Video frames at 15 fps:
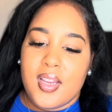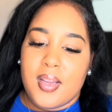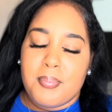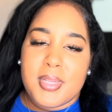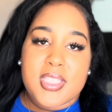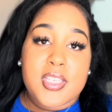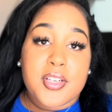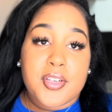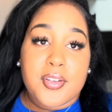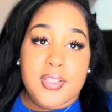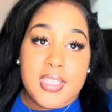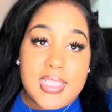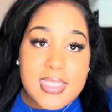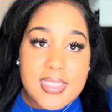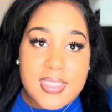
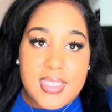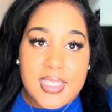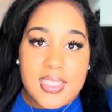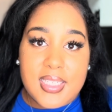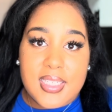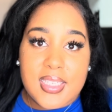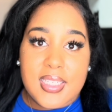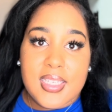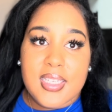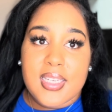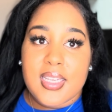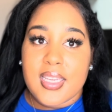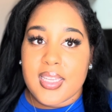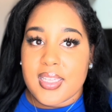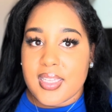
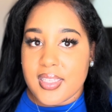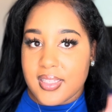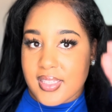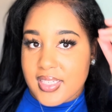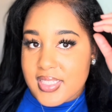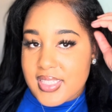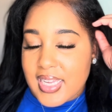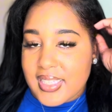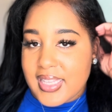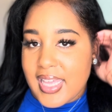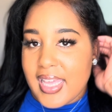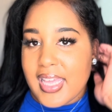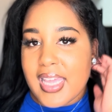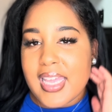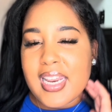materialistic and things like that.